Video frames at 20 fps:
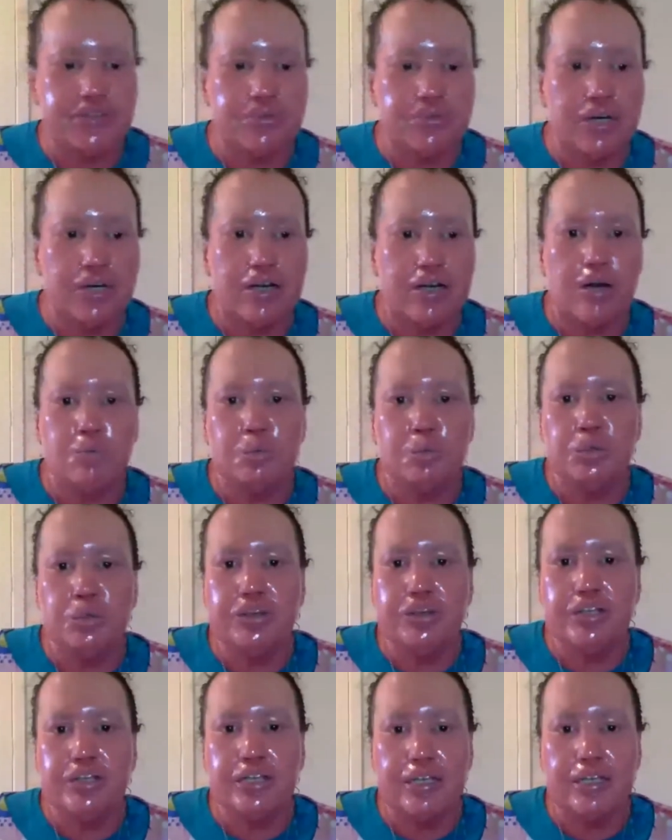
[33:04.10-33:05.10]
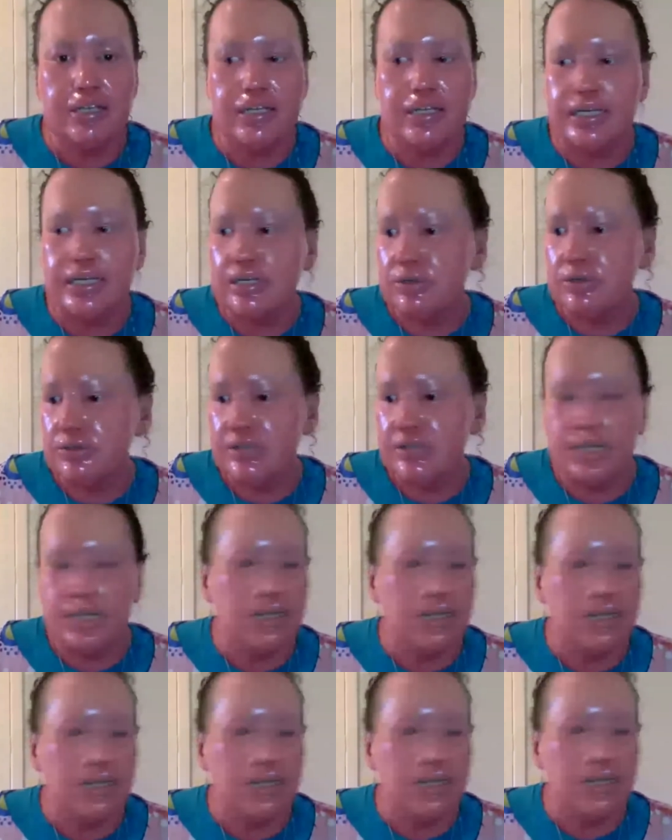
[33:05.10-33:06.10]
I'll put the link on there.
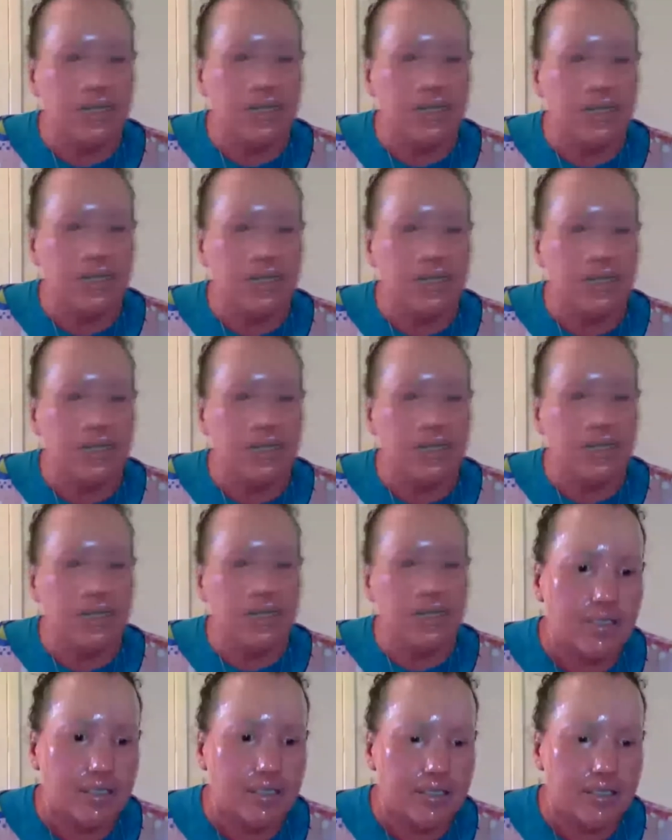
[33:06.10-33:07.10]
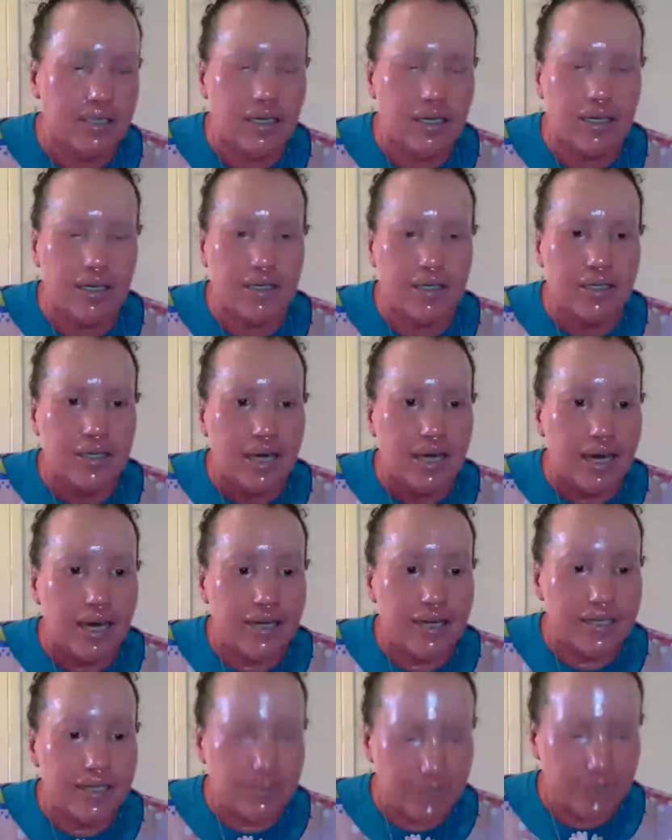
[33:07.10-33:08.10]
Yeah, and
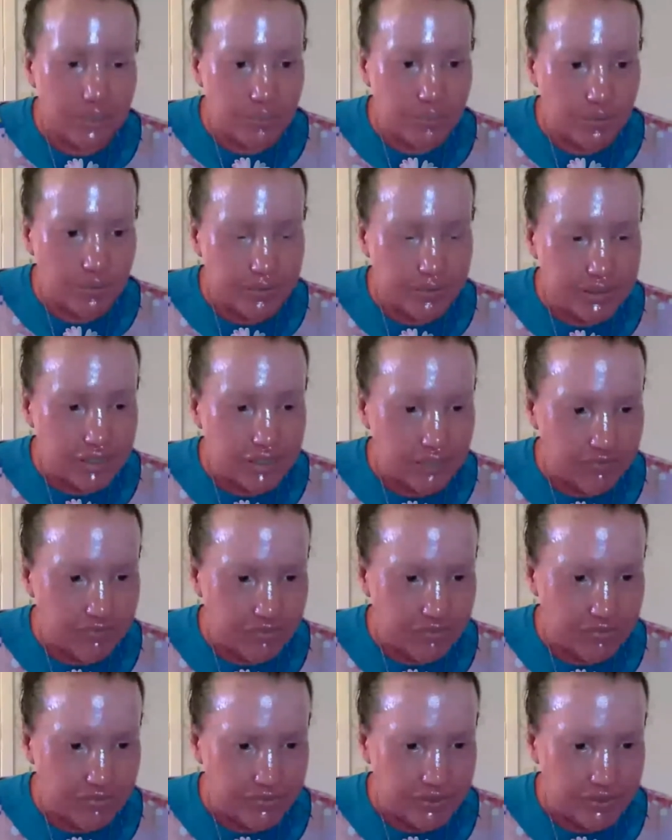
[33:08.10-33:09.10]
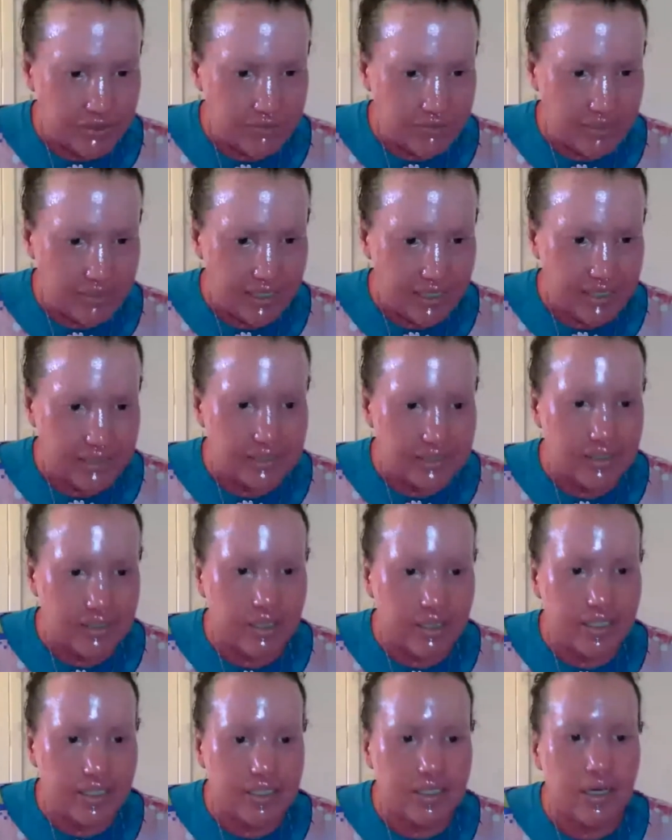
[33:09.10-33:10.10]
it will be time to relax.
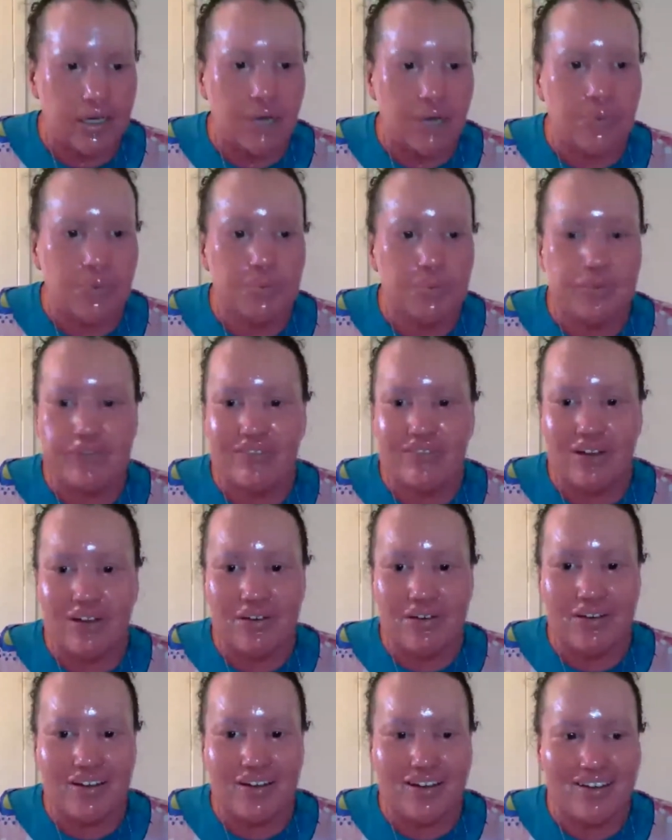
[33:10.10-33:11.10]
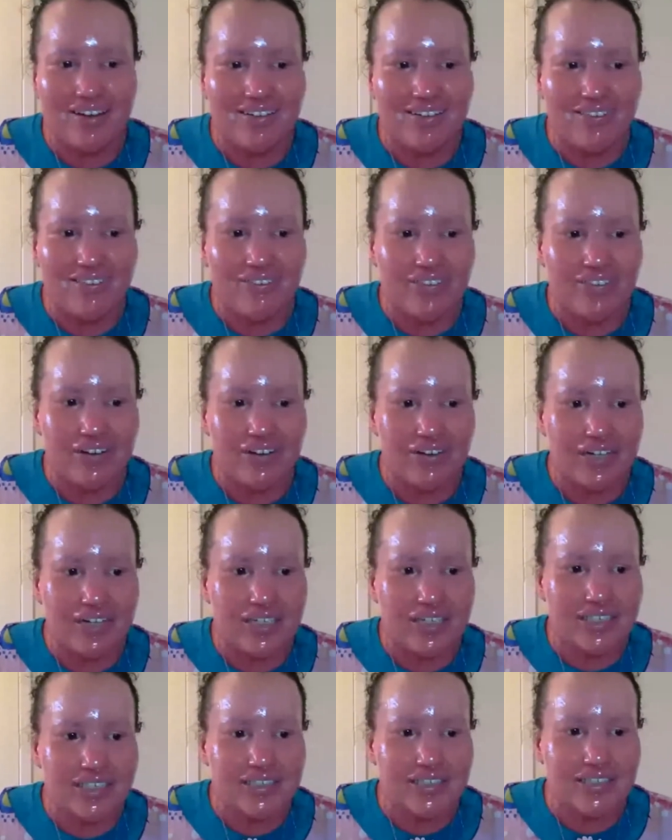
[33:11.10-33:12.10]
I will be very, very
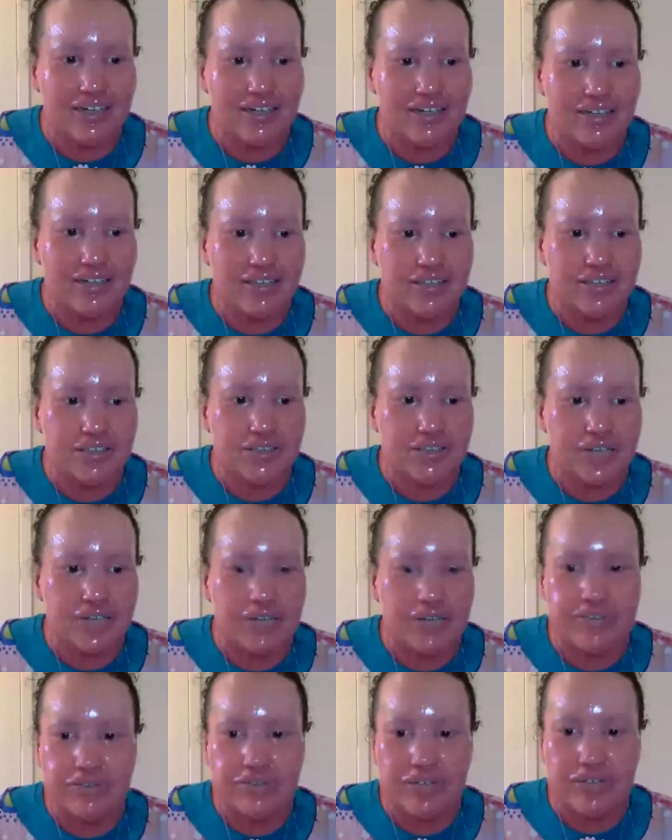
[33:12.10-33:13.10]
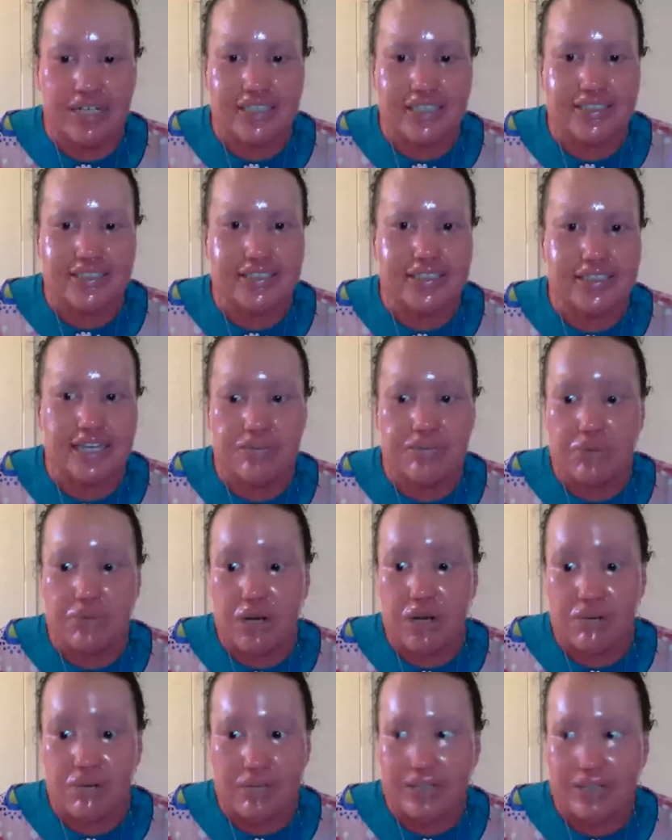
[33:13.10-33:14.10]
excited to have a relaxing day tomorrow. I
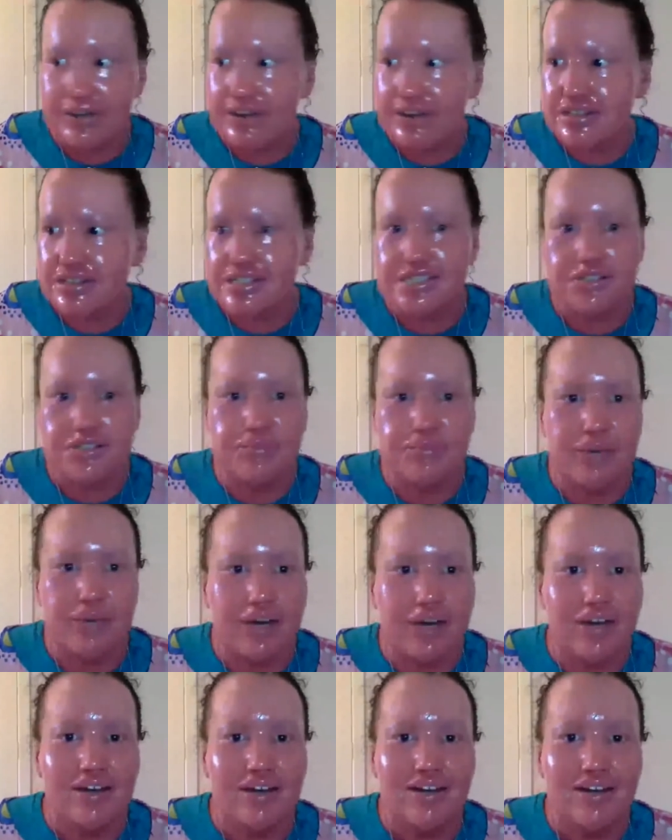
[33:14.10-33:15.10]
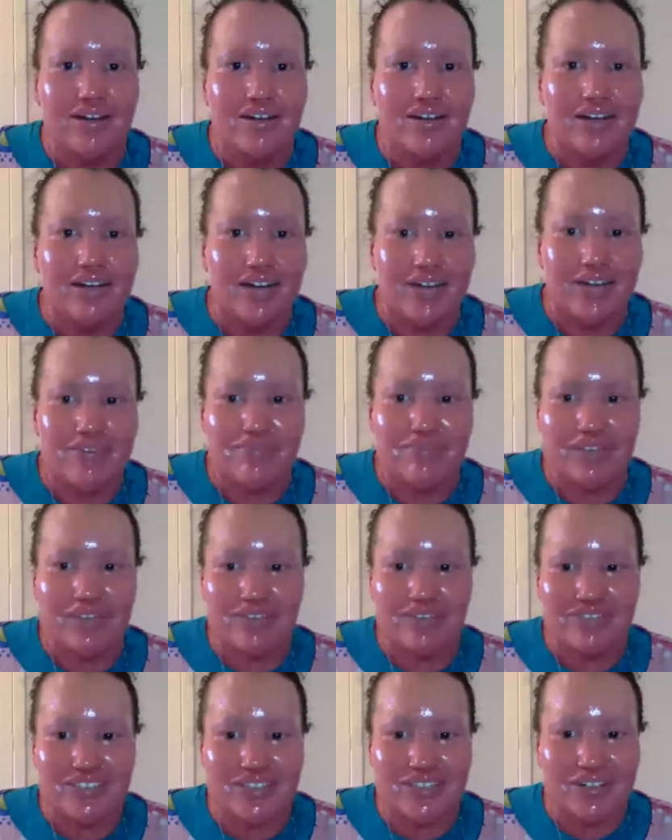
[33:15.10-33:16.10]
might go to the cinema. Haven't been for
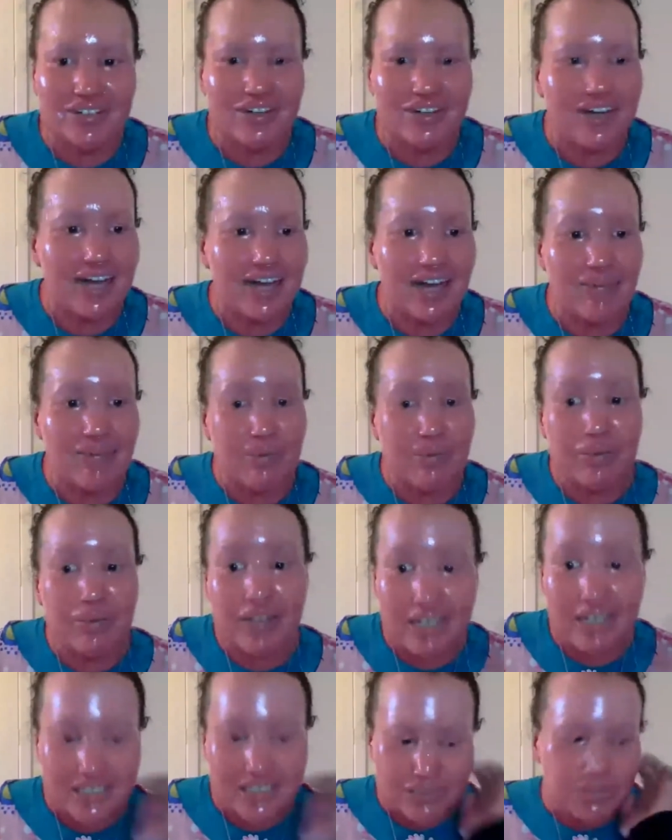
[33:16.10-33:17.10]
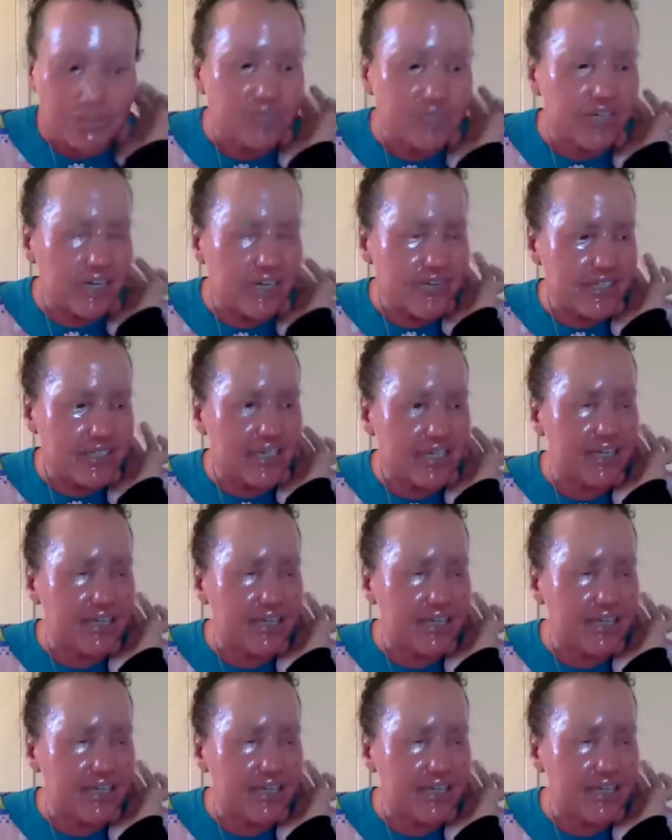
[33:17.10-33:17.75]
so long. I can't remember the last movie I've seen.